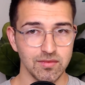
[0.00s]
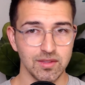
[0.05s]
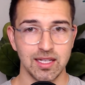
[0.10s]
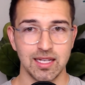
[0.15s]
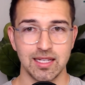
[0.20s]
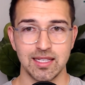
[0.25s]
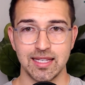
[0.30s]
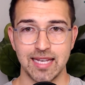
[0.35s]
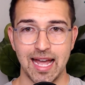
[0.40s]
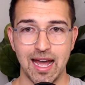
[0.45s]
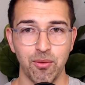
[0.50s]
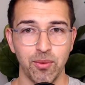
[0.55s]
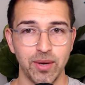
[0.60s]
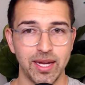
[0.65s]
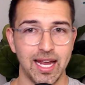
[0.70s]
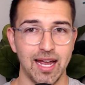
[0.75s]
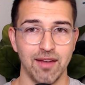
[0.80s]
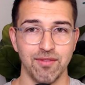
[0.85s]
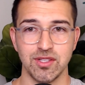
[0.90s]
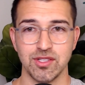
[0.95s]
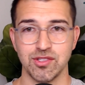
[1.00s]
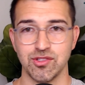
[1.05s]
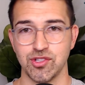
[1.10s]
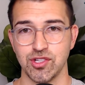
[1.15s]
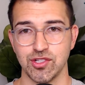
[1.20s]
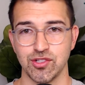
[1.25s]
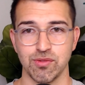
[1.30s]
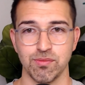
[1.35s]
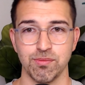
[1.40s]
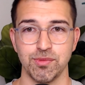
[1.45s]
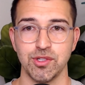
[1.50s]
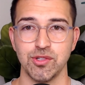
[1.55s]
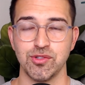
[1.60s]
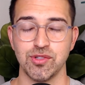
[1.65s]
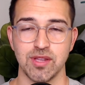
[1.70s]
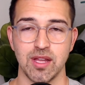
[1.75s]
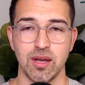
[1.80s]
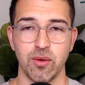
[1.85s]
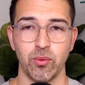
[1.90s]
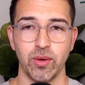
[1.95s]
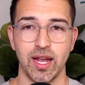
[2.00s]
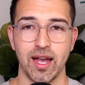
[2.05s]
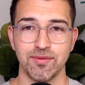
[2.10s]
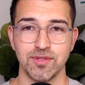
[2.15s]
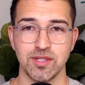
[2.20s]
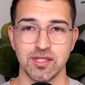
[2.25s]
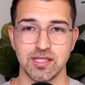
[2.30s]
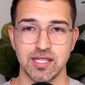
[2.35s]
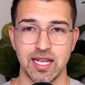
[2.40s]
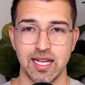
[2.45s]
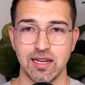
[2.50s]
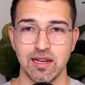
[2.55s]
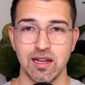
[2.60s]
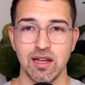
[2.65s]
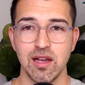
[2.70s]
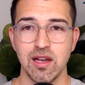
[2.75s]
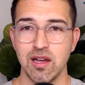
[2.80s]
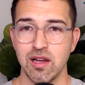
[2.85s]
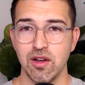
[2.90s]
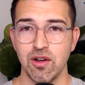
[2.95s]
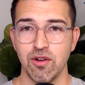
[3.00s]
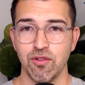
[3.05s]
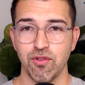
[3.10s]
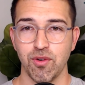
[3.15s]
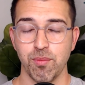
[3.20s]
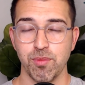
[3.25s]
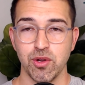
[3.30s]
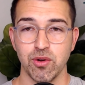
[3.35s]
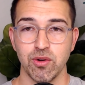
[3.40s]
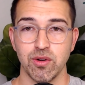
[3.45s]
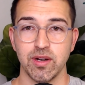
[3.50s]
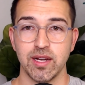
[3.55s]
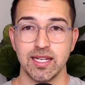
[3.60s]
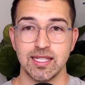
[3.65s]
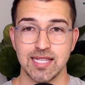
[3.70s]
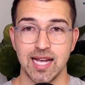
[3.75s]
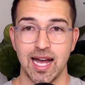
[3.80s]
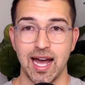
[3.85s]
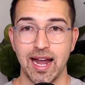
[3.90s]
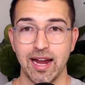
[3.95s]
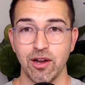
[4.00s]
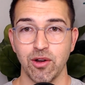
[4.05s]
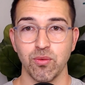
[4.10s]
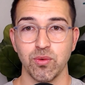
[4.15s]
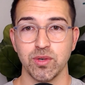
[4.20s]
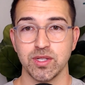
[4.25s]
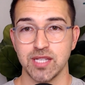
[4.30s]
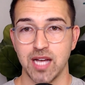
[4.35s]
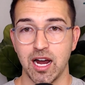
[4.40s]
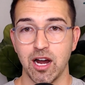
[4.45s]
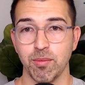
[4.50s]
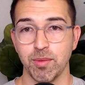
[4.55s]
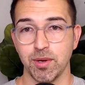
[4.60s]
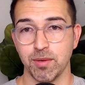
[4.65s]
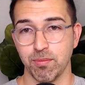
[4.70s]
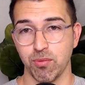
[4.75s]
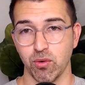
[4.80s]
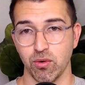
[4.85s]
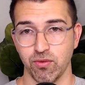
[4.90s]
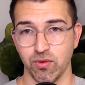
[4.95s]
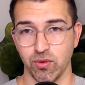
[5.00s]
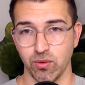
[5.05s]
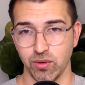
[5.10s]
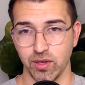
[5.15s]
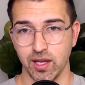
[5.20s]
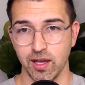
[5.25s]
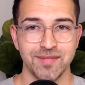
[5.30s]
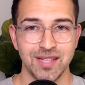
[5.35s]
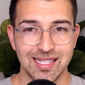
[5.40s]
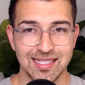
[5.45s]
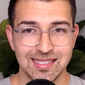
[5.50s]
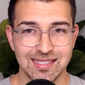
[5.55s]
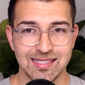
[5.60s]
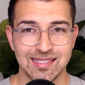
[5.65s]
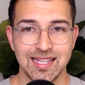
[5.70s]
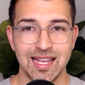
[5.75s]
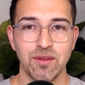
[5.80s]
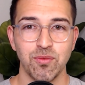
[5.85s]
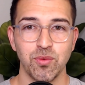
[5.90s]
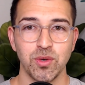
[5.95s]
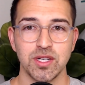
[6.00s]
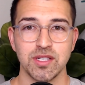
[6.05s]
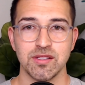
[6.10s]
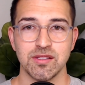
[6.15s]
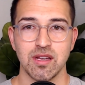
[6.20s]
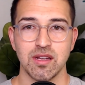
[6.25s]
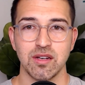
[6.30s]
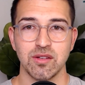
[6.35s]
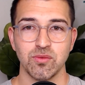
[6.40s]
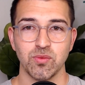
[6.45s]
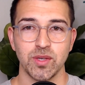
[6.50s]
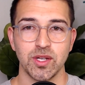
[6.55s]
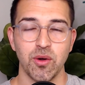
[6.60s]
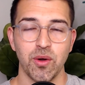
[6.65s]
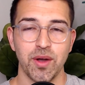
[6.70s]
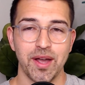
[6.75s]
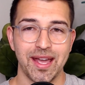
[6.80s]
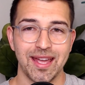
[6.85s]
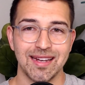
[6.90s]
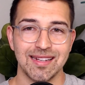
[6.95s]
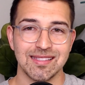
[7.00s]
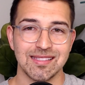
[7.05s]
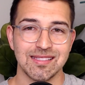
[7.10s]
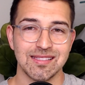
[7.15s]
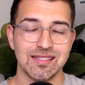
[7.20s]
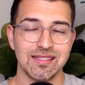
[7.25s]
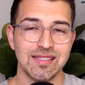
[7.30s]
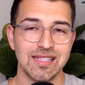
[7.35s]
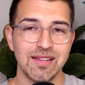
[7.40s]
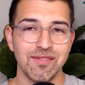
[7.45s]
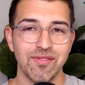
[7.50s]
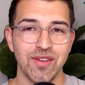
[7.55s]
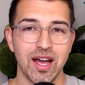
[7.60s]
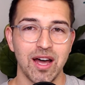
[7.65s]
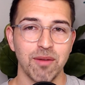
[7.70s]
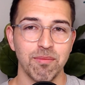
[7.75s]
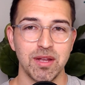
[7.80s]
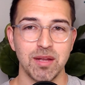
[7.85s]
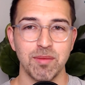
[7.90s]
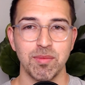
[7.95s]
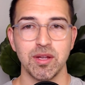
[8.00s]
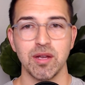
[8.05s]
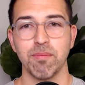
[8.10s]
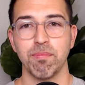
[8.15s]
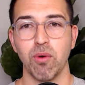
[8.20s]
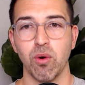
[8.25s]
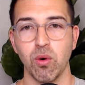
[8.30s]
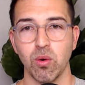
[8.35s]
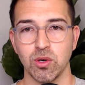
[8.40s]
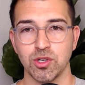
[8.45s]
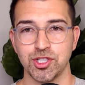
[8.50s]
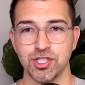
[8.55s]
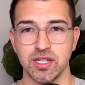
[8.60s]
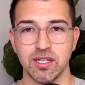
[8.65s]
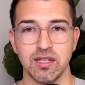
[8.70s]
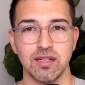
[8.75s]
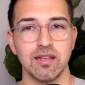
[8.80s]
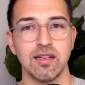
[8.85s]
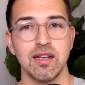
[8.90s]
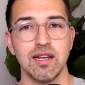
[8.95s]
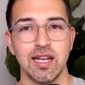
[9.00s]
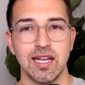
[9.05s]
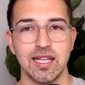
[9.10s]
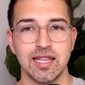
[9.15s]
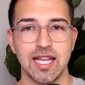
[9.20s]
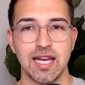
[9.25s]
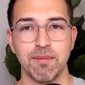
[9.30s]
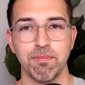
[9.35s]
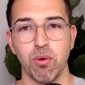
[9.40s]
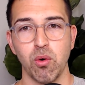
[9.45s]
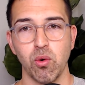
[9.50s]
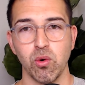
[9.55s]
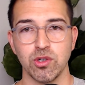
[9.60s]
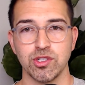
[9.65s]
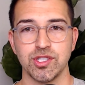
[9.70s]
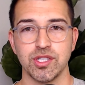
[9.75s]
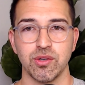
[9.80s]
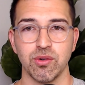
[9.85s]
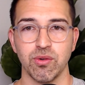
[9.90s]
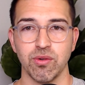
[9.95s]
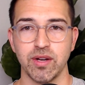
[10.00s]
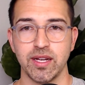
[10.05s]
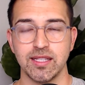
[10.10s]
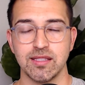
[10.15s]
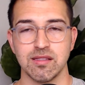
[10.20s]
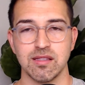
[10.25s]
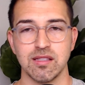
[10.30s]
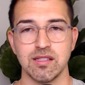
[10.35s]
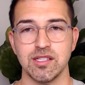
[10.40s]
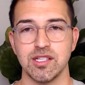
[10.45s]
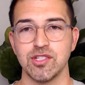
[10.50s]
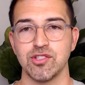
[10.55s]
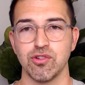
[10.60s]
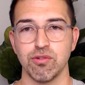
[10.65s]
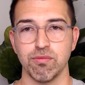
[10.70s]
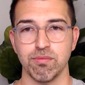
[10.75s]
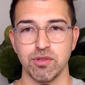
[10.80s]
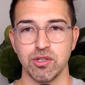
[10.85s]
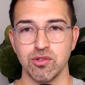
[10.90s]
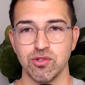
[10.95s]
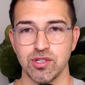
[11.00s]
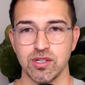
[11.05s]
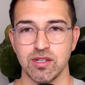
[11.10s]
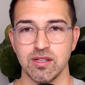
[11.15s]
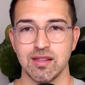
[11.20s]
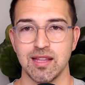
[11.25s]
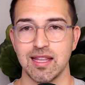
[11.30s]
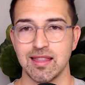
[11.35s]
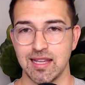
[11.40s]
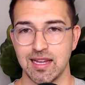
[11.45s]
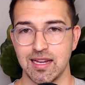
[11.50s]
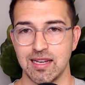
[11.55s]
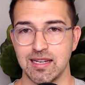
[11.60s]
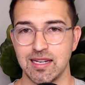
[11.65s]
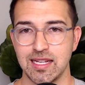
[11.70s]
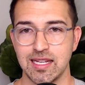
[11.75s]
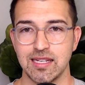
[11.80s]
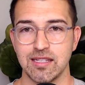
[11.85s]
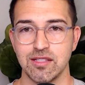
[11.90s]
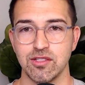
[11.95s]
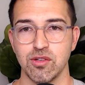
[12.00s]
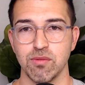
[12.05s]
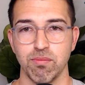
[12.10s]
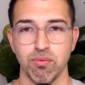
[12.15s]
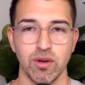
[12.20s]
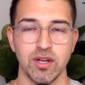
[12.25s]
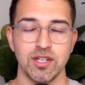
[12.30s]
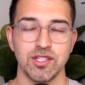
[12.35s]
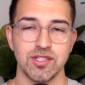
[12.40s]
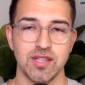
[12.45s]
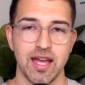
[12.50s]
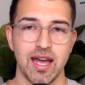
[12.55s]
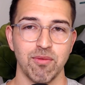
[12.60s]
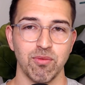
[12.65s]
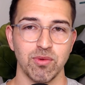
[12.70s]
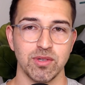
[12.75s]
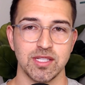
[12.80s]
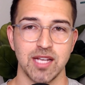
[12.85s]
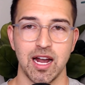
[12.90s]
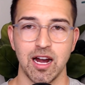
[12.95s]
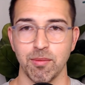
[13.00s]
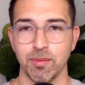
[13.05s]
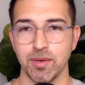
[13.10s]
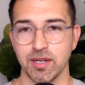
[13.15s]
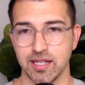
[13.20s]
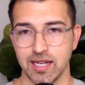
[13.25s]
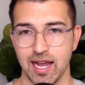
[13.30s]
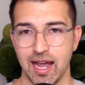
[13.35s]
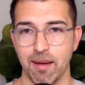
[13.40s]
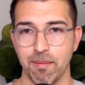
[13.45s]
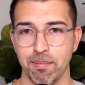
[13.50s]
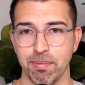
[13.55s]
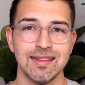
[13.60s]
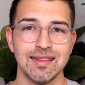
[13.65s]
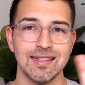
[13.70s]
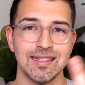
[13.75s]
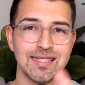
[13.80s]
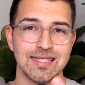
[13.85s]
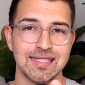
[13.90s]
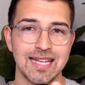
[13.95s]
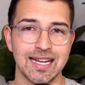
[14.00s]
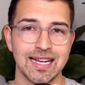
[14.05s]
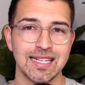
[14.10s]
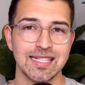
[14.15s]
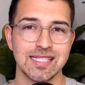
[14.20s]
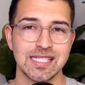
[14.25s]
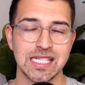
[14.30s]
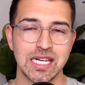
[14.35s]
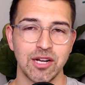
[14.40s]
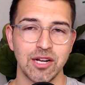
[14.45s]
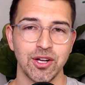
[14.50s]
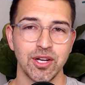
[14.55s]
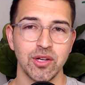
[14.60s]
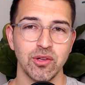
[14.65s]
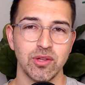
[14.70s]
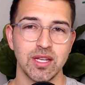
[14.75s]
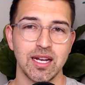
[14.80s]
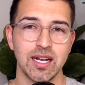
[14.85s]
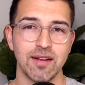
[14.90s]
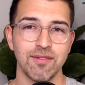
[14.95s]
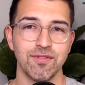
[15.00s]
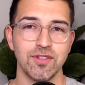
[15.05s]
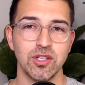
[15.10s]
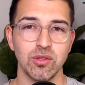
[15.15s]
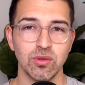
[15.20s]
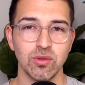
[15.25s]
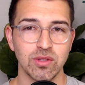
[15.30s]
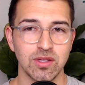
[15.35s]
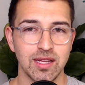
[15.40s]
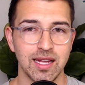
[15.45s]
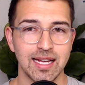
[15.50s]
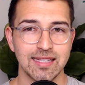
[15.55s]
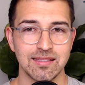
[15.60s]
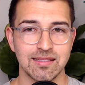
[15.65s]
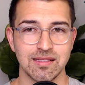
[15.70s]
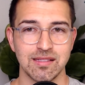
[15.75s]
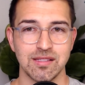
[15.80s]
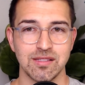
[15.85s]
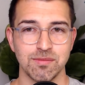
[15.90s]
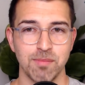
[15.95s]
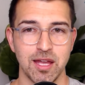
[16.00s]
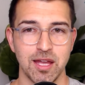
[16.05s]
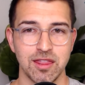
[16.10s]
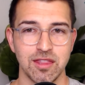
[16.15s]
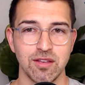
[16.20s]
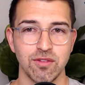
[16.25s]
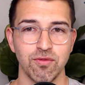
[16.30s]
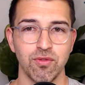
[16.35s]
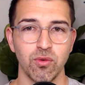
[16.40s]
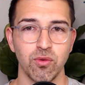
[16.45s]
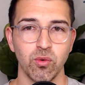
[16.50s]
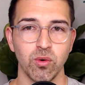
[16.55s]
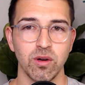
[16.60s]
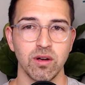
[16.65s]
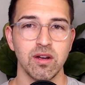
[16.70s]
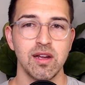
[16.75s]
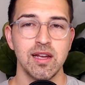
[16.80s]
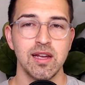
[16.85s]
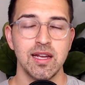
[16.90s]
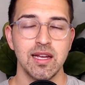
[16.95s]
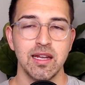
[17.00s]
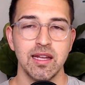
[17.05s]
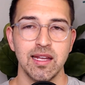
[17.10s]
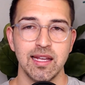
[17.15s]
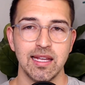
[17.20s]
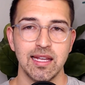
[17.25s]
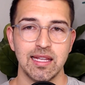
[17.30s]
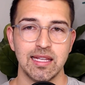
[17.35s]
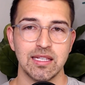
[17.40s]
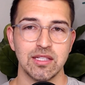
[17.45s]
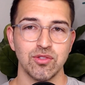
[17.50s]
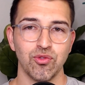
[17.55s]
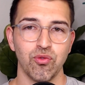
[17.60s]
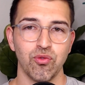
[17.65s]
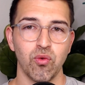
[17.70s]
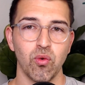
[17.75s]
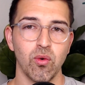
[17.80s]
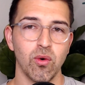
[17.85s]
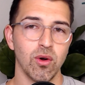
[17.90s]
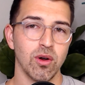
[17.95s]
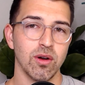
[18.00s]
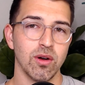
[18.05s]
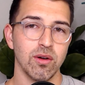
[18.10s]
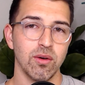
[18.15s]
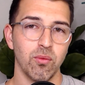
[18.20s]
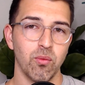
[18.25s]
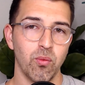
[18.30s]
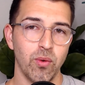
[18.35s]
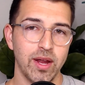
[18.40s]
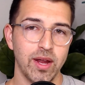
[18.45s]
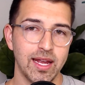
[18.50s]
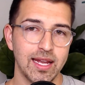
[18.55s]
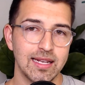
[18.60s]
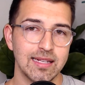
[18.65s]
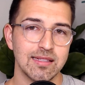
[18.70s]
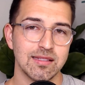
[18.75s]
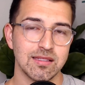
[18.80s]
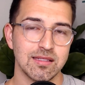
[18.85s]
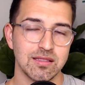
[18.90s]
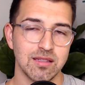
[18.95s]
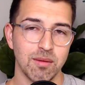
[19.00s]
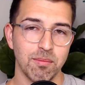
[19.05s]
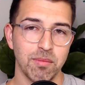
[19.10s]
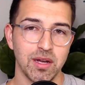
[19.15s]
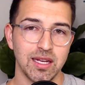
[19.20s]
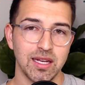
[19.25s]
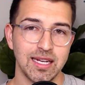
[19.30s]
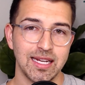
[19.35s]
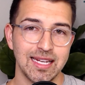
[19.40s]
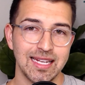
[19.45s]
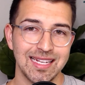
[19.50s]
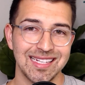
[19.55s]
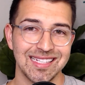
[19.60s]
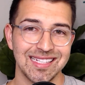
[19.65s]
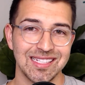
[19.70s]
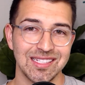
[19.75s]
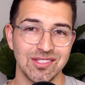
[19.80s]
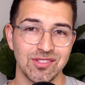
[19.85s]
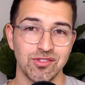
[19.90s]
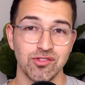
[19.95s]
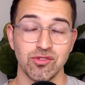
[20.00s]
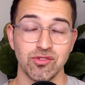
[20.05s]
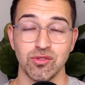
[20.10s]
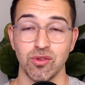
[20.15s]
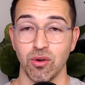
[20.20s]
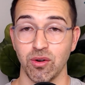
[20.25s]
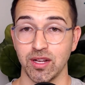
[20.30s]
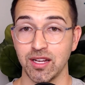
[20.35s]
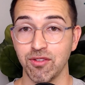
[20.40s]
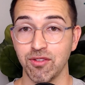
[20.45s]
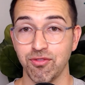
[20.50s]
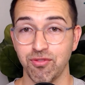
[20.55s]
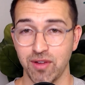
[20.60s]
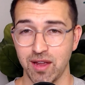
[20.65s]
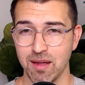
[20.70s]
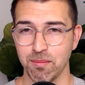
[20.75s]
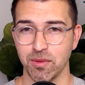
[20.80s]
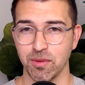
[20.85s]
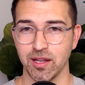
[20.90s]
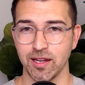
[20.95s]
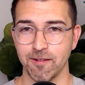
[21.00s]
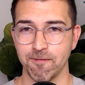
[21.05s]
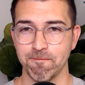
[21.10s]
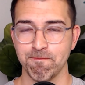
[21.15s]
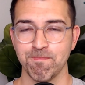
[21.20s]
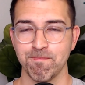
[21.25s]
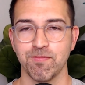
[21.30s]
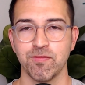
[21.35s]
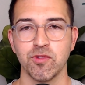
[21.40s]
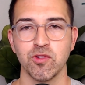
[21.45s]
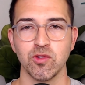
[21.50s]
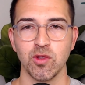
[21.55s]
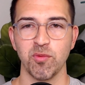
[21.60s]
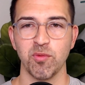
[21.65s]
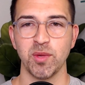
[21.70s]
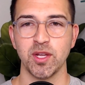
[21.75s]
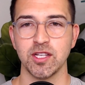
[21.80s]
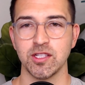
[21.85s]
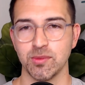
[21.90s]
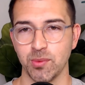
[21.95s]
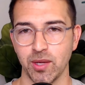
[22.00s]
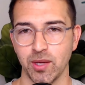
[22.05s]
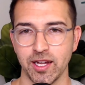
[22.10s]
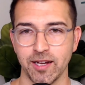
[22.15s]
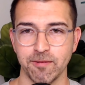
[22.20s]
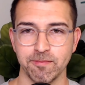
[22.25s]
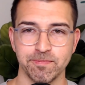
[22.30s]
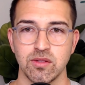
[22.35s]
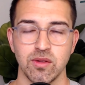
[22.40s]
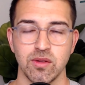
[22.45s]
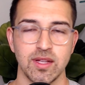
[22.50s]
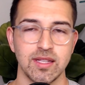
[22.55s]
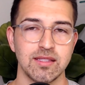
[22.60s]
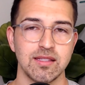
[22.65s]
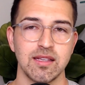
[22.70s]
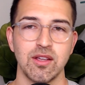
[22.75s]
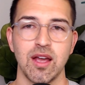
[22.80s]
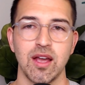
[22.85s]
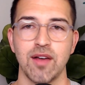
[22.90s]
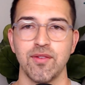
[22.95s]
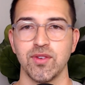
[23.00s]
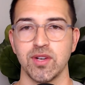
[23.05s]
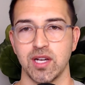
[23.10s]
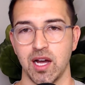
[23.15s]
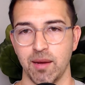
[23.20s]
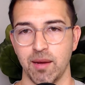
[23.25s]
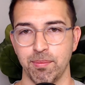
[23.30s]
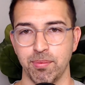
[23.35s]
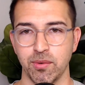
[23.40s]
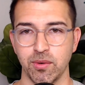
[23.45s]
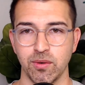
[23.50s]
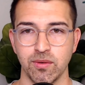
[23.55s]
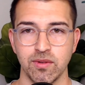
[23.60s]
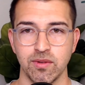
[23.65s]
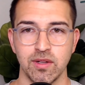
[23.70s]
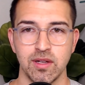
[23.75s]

now we have this distribution that we have to take from their entire retirement portfolio. Instead, what is done is we go ahead and sleeve out maybe a portion, and that portion creates the distribution that they need to bridge that retirement gap. The second scenario that I've utilized this method for is for when somebody is starting a family. So let me explain. So let's say you have a couple